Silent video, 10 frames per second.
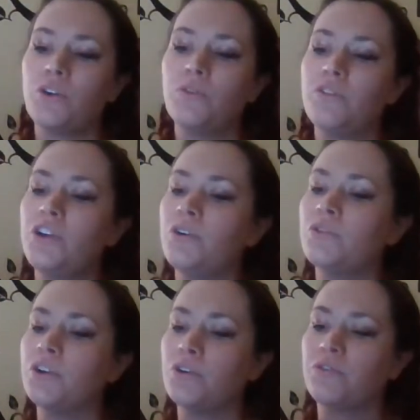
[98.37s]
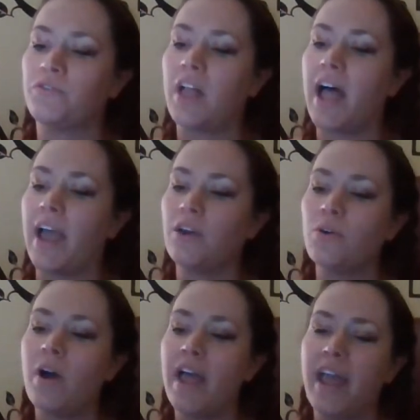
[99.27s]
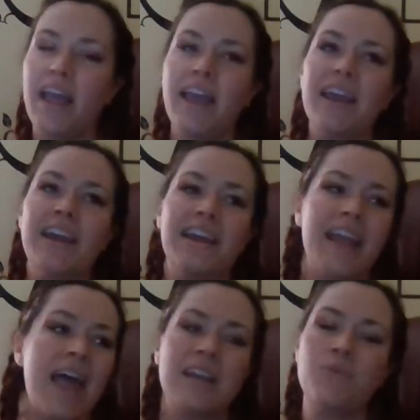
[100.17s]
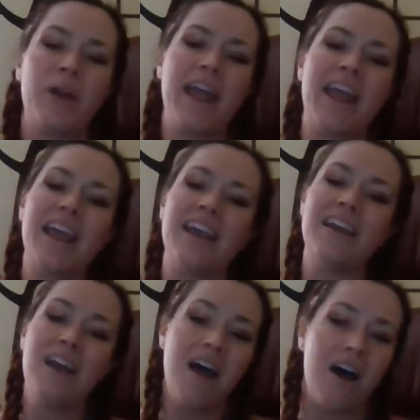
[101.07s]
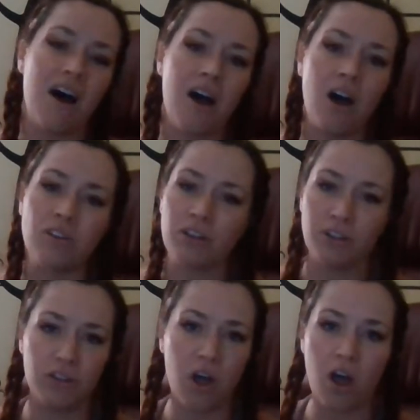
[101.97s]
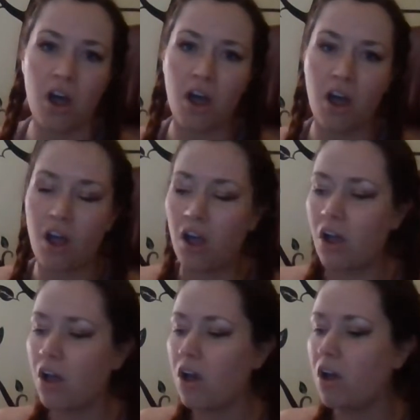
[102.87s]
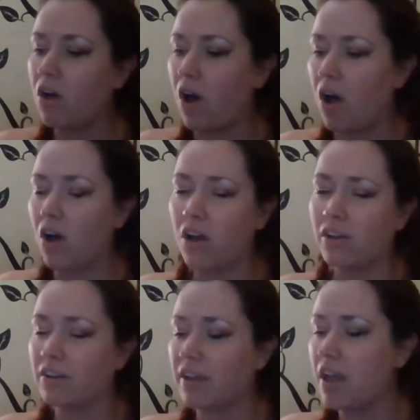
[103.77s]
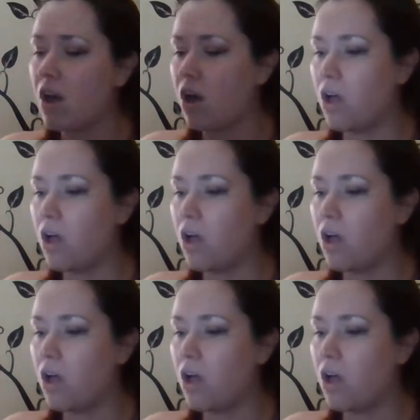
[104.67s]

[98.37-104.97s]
You knew you'd fly away anyway, all along.